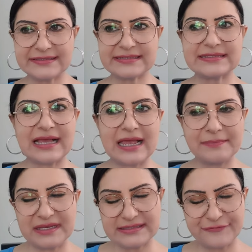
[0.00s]
It's
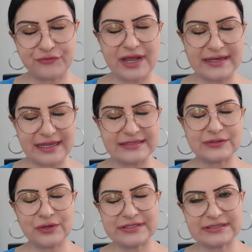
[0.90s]
time, it's a Friday,
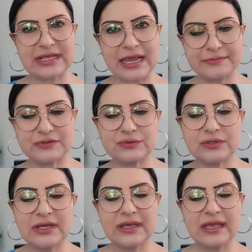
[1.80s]
so it's time
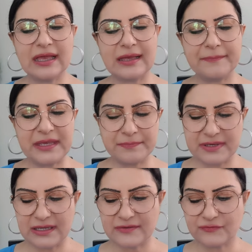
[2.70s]
to
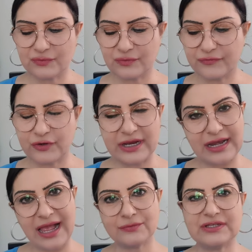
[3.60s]
maybe for
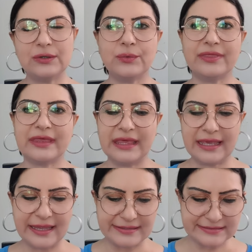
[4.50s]
an outing with
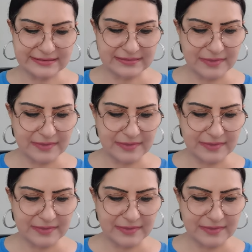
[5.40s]
kids.